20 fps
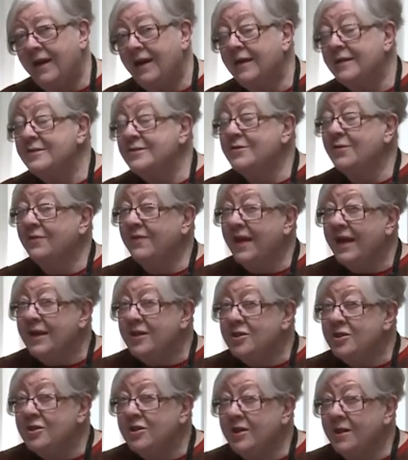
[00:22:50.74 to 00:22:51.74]
So
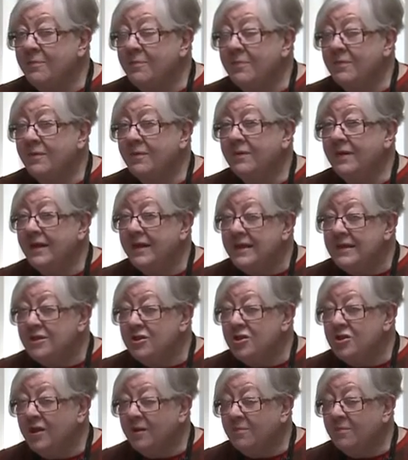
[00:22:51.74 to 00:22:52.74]
that ship, his
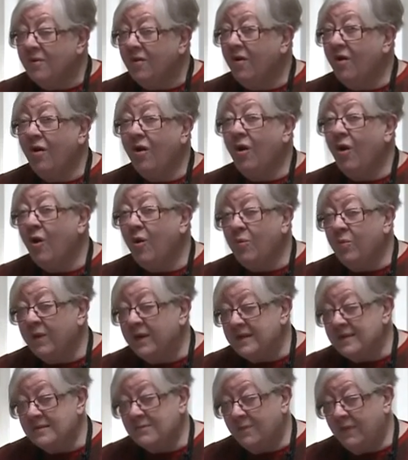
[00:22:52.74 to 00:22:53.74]
ship,
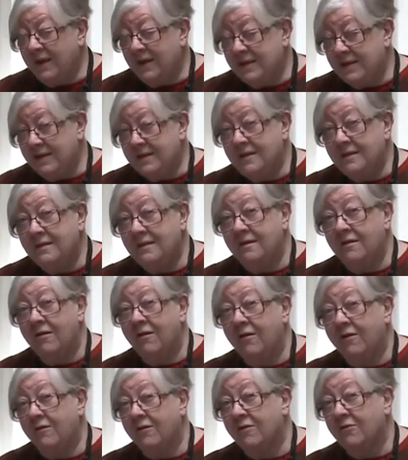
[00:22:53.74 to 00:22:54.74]
always went into the
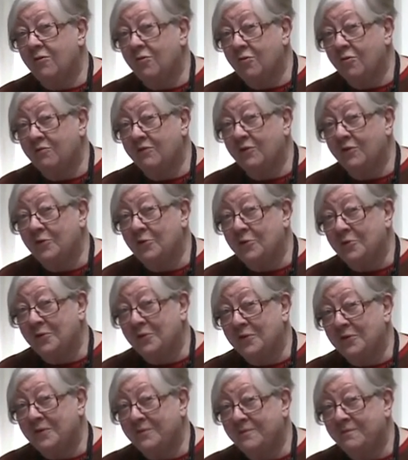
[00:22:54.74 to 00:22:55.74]
Arctic
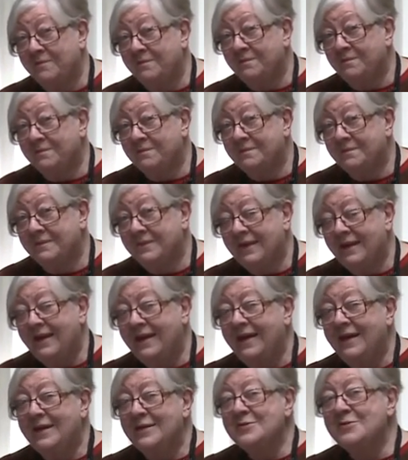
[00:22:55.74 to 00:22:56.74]
overloaded.
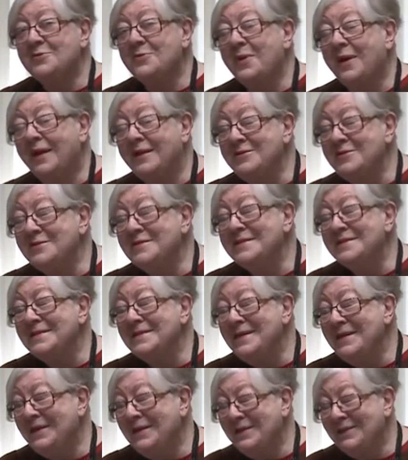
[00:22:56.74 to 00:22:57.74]
So I just
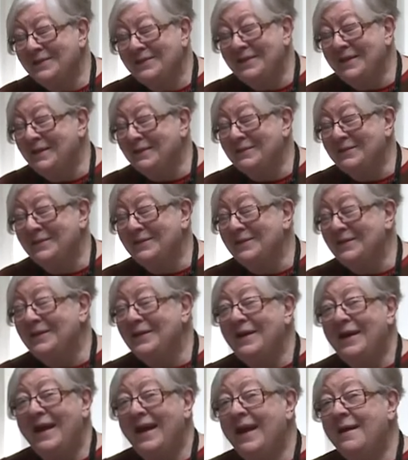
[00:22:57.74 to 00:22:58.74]
think that
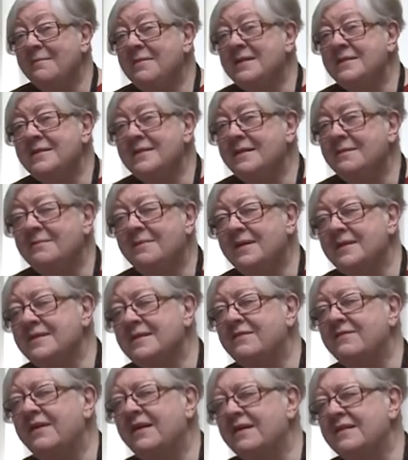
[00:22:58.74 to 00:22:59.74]
Amundsen
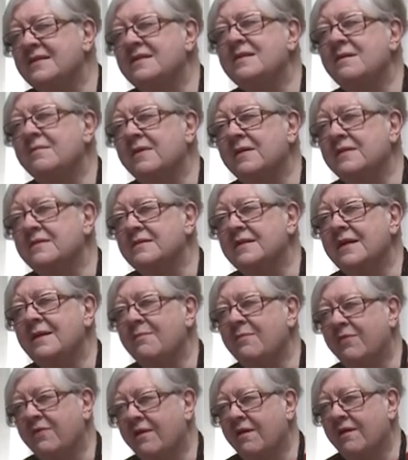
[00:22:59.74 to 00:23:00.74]
must have had some of the same
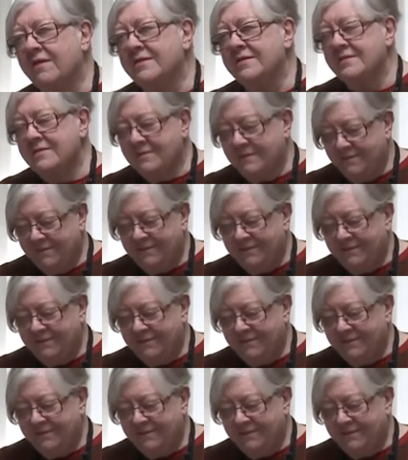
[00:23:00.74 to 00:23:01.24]
thoughts.